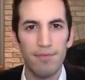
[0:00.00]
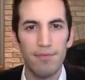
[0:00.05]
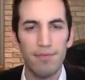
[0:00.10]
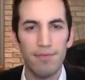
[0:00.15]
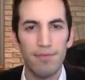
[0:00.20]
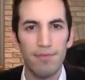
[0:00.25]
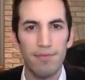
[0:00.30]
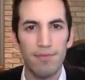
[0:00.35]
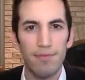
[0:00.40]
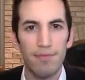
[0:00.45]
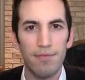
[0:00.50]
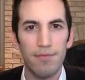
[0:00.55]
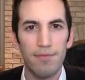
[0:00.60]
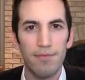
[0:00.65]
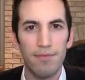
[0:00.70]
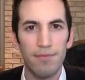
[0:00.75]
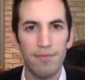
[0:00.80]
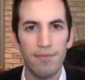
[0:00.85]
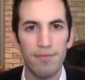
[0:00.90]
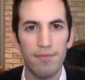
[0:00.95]

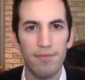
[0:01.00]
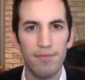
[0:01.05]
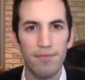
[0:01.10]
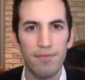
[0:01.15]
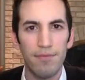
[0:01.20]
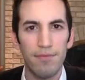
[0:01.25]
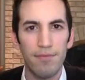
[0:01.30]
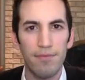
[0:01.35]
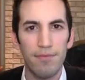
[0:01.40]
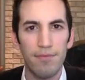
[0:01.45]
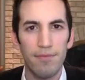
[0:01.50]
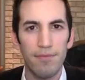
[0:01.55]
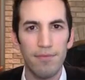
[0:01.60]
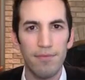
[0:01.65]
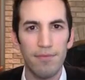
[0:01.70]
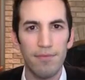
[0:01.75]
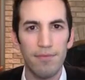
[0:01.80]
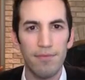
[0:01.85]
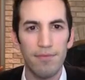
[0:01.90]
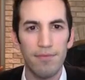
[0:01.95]

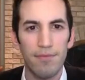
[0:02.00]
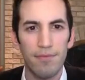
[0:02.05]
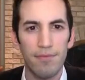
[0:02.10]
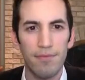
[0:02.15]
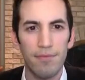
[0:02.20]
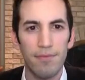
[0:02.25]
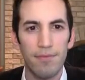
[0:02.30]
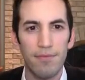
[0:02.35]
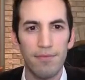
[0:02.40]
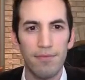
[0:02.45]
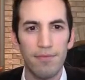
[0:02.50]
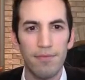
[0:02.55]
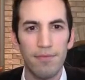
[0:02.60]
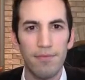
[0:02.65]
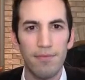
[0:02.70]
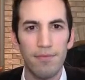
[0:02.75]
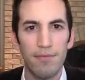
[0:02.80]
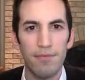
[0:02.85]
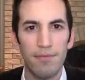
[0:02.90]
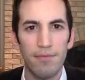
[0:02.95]

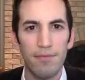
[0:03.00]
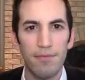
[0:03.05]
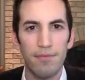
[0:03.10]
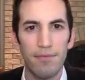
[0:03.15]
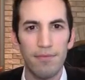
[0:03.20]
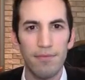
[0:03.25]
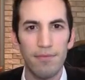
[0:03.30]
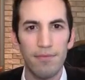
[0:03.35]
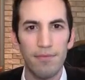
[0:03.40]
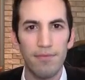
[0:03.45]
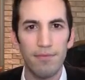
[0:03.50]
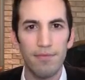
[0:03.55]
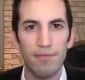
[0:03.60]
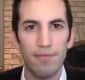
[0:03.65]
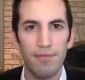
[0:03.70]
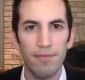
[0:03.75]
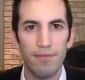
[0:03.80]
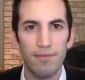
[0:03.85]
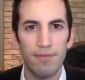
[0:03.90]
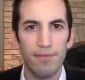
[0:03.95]

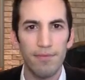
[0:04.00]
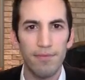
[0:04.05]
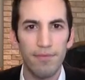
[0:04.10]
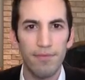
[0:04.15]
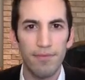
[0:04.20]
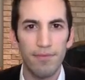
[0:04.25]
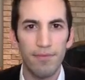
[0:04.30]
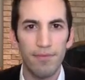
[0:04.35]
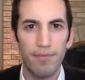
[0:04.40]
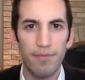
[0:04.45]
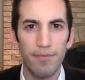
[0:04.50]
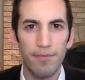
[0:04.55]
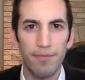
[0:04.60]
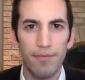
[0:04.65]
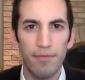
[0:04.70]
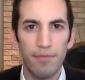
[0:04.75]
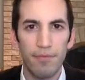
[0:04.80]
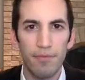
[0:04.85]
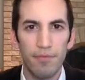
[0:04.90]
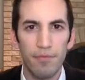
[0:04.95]

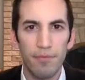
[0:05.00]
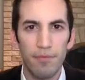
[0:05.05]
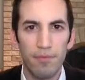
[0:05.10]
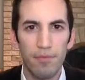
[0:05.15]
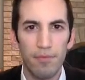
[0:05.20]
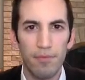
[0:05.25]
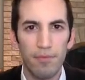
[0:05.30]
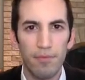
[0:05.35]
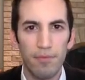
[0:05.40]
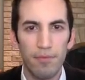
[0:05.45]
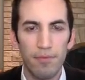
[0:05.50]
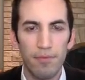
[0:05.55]
The person shown says nothing.